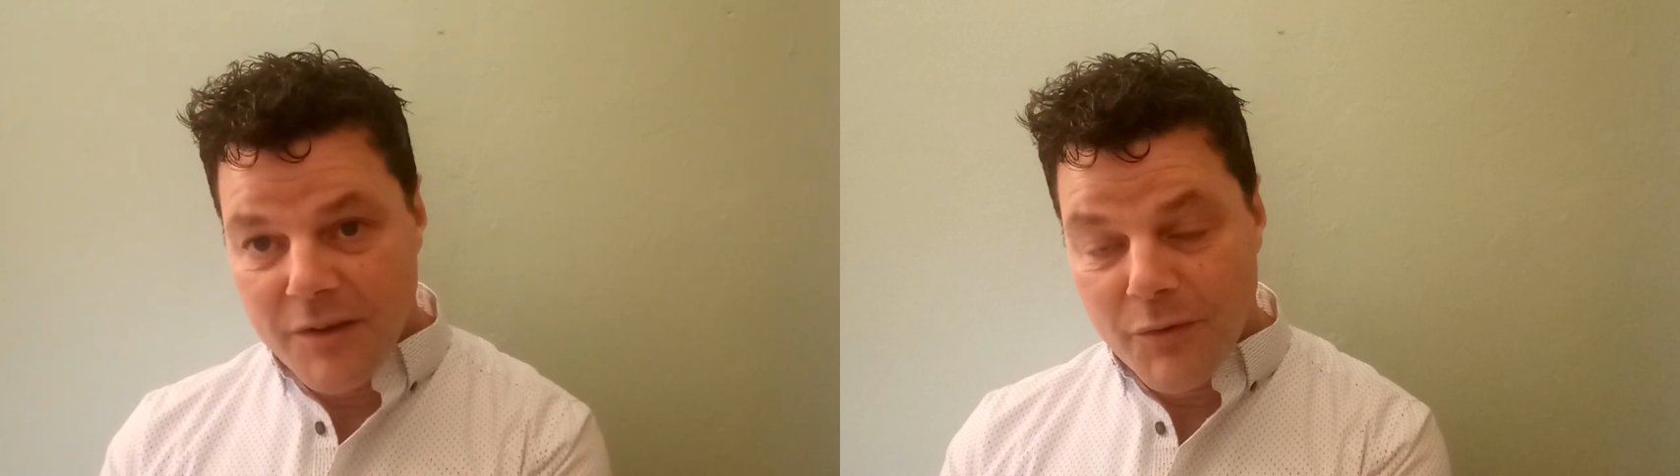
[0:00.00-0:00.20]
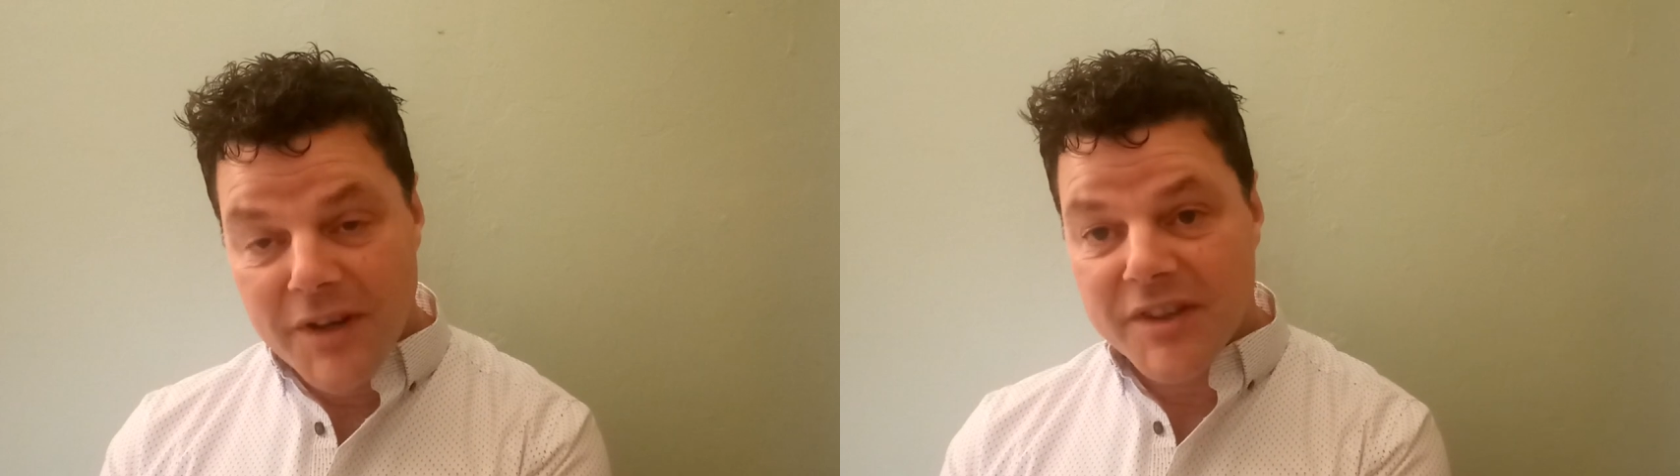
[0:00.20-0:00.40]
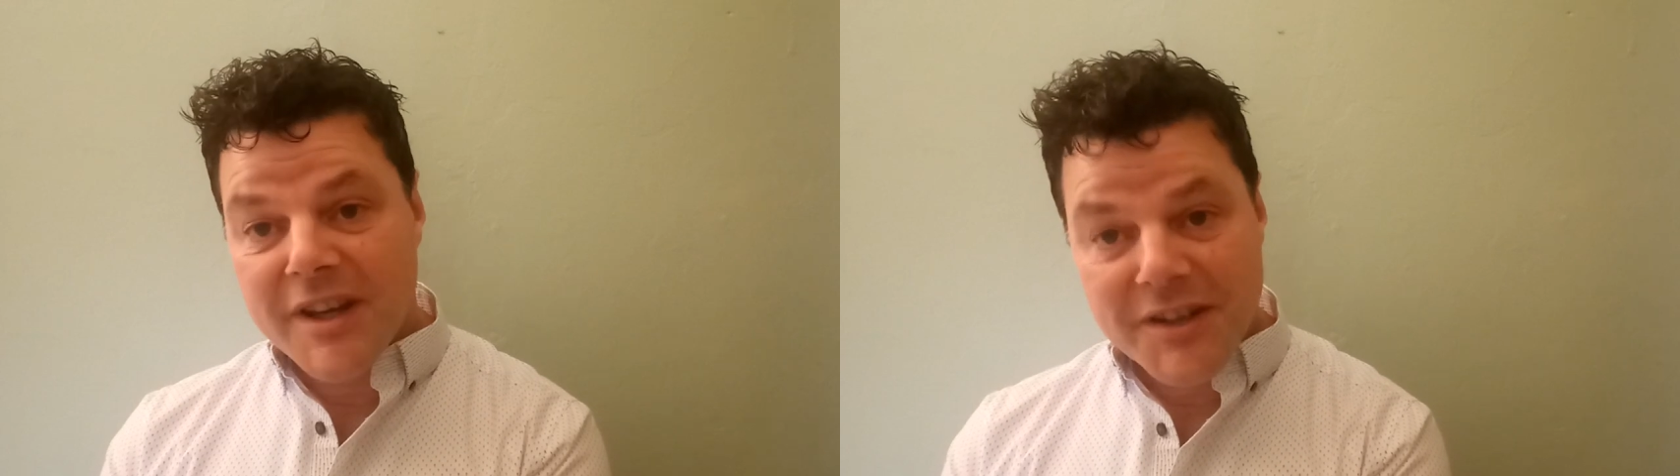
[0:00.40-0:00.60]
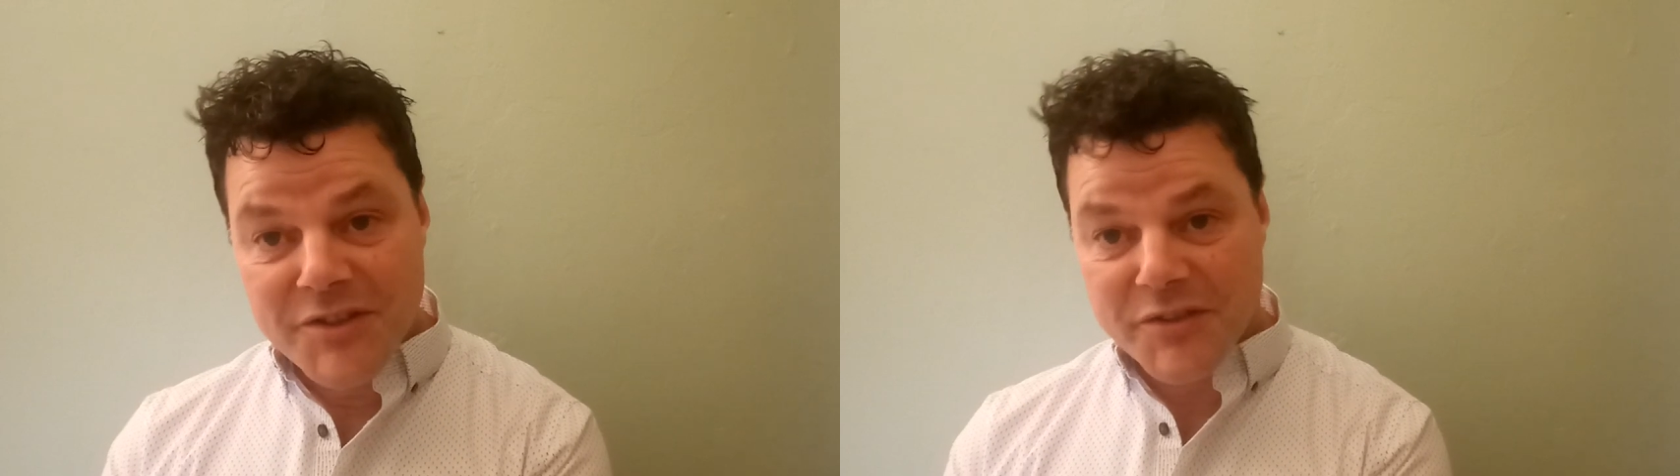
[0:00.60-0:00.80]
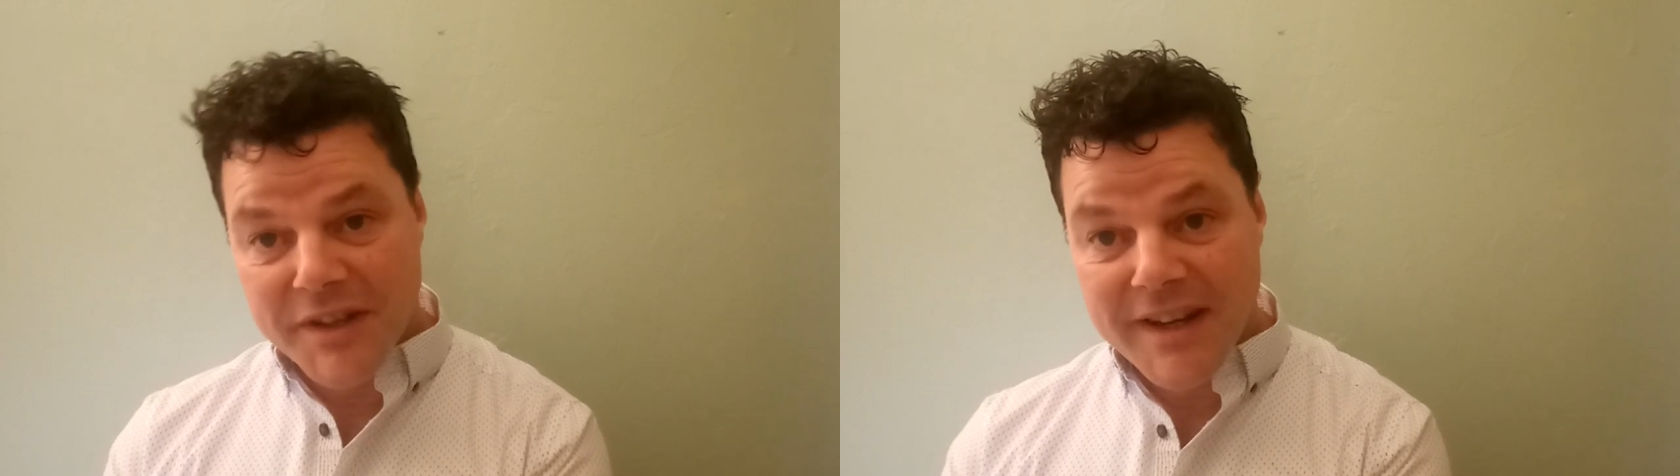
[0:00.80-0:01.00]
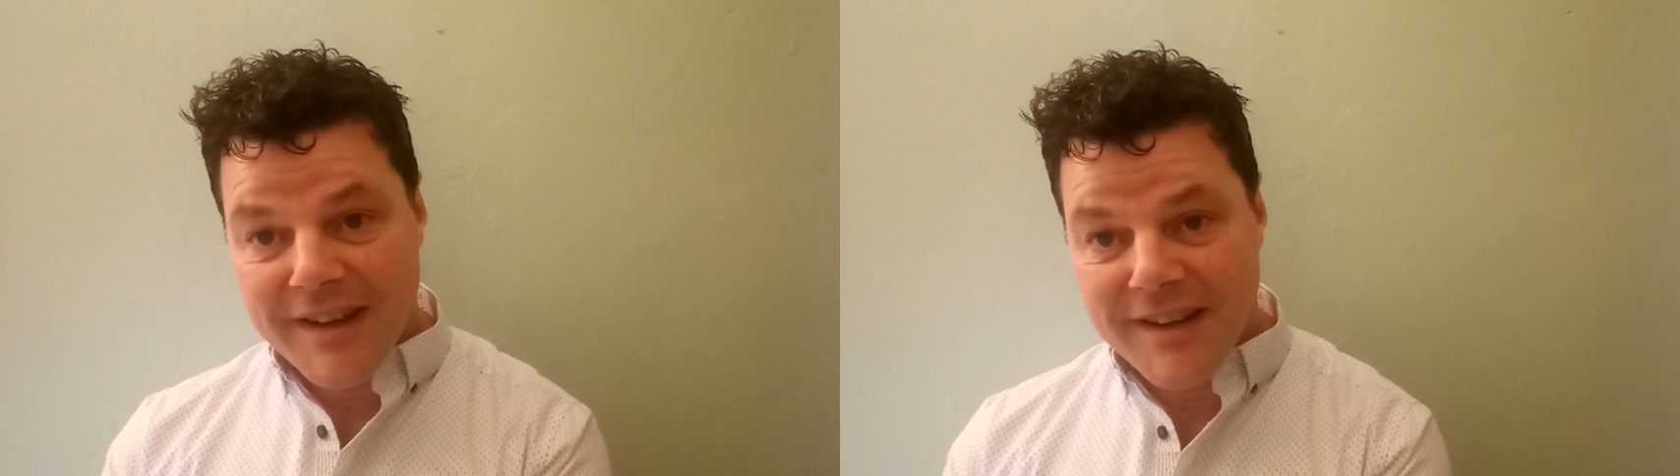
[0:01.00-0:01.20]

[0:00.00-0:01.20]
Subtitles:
well, as a country,